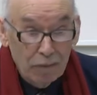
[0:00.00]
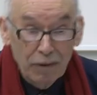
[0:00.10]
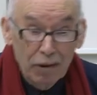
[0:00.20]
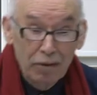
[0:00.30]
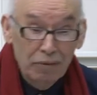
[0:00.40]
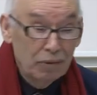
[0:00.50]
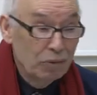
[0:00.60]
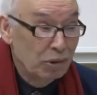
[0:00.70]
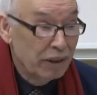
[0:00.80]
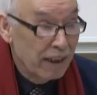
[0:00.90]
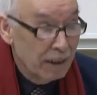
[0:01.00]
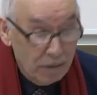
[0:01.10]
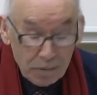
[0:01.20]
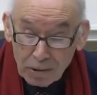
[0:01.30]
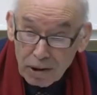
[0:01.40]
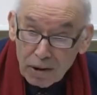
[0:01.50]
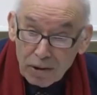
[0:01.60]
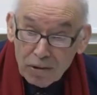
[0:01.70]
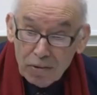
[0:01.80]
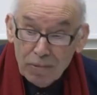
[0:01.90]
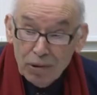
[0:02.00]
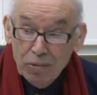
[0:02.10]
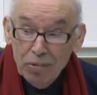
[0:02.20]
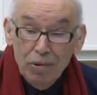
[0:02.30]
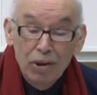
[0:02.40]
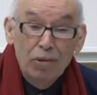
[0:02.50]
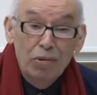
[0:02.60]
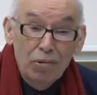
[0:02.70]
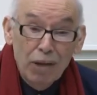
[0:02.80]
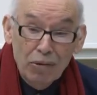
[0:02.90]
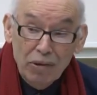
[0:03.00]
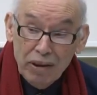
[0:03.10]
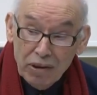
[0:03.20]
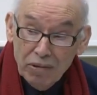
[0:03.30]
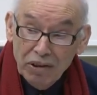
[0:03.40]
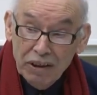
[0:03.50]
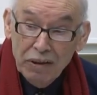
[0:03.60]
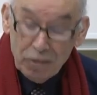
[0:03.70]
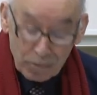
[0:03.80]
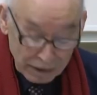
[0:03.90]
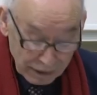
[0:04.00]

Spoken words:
know, of to try to go another country or